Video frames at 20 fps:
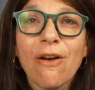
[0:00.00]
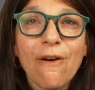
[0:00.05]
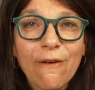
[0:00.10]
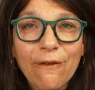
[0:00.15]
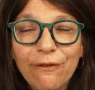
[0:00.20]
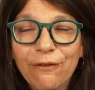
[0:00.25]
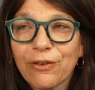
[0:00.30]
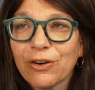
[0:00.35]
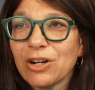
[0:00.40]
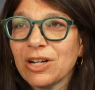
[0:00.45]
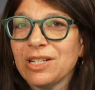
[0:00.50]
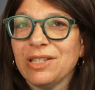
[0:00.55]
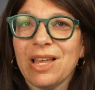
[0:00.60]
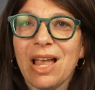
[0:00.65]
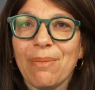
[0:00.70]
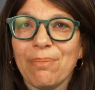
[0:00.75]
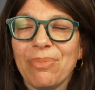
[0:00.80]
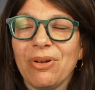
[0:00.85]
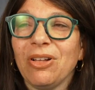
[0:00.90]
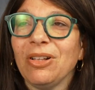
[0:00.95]
For
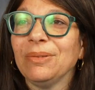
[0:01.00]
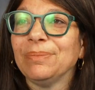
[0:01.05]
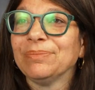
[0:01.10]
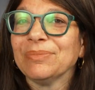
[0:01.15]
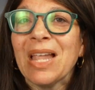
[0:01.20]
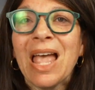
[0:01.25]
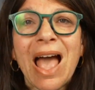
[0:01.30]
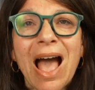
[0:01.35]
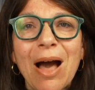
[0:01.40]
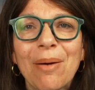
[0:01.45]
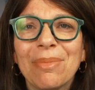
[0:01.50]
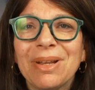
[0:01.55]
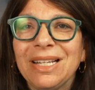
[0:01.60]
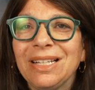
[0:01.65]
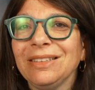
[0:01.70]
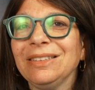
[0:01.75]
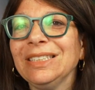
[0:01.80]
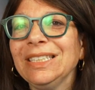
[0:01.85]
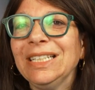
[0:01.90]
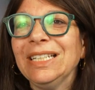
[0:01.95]
example, how many
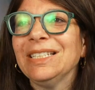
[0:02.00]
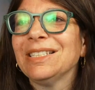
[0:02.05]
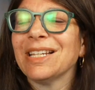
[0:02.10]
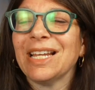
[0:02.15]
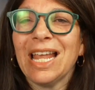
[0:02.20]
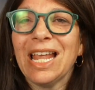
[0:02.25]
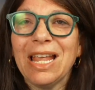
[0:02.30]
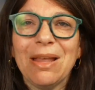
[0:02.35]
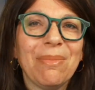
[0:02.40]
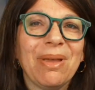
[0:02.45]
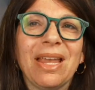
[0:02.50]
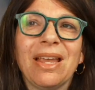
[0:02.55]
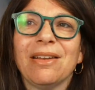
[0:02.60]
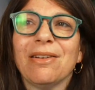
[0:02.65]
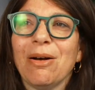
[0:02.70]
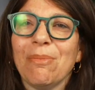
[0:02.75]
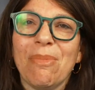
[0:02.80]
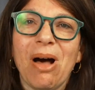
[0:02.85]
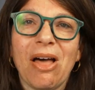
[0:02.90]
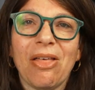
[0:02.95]
leads came in a
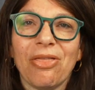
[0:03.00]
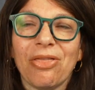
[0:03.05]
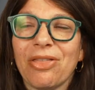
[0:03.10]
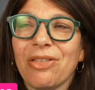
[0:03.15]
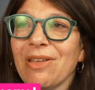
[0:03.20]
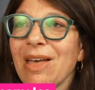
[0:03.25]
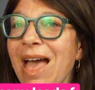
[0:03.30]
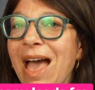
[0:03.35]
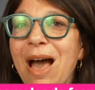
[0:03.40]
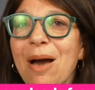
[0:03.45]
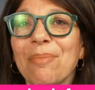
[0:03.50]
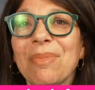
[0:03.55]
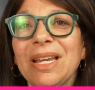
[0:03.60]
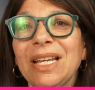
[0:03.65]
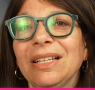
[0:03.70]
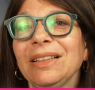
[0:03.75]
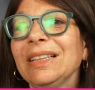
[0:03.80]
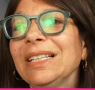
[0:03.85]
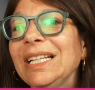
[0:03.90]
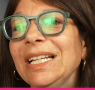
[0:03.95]
month? How many
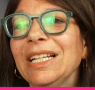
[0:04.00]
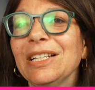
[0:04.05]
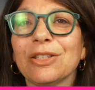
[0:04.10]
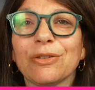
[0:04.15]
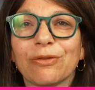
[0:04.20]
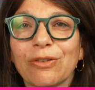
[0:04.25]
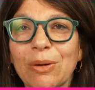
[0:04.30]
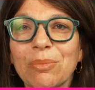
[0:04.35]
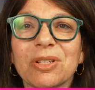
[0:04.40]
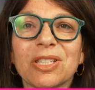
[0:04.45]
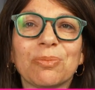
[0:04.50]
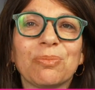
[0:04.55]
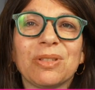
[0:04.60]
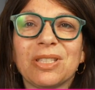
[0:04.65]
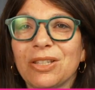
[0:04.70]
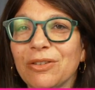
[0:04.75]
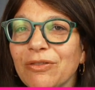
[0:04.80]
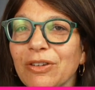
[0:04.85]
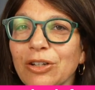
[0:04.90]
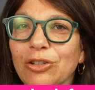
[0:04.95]
leads from a
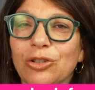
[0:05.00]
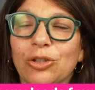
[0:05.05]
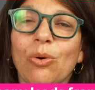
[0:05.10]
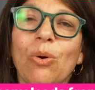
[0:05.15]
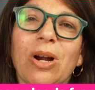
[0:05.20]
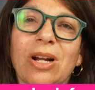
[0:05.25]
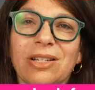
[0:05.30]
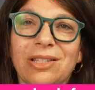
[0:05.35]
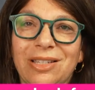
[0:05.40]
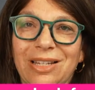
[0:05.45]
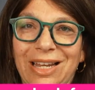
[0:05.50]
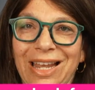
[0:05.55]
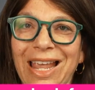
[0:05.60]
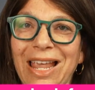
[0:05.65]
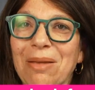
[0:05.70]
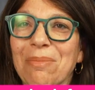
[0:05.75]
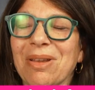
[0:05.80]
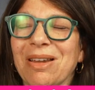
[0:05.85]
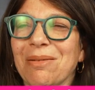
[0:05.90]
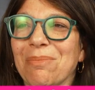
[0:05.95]
specific source
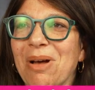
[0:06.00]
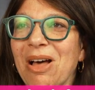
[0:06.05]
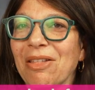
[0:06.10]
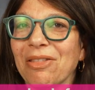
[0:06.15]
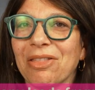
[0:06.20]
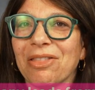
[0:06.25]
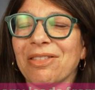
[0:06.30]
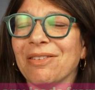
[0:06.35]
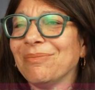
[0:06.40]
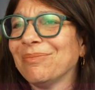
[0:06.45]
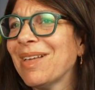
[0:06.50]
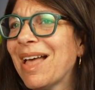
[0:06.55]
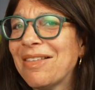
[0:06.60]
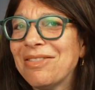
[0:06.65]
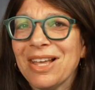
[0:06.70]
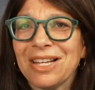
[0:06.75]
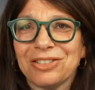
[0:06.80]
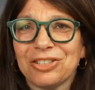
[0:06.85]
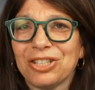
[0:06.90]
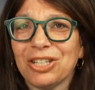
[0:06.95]
came in a month? And
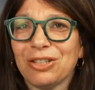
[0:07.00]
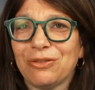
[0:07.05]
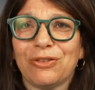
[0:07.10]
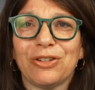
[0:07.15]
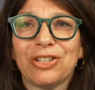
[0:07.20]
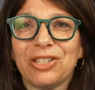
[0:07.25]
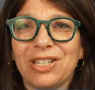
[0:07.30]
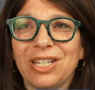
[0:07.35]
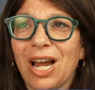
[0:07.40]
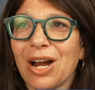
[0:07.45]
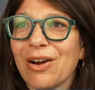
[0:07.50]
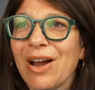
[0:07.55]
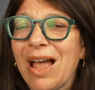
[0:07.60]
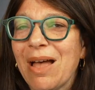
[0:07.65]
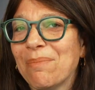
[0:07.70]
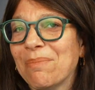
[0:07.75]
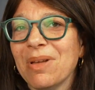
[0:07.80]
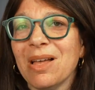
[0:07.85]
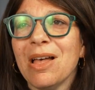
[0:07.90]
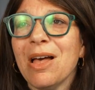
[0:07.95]
that's just for CRM.